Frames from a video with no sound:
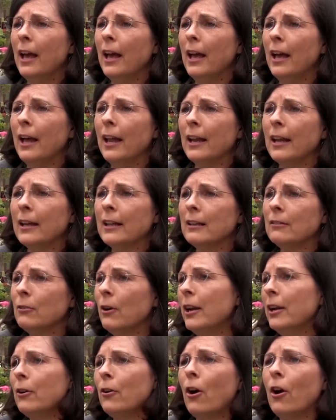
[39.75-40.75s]
and a
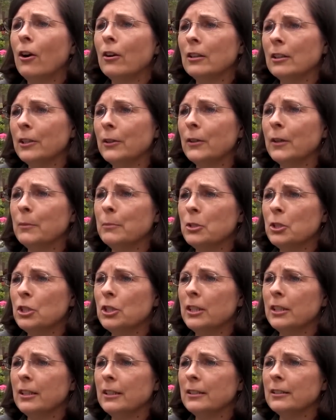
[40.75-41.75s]
credit card clearing
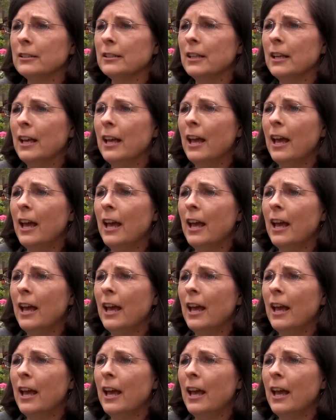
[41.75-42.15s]
machine.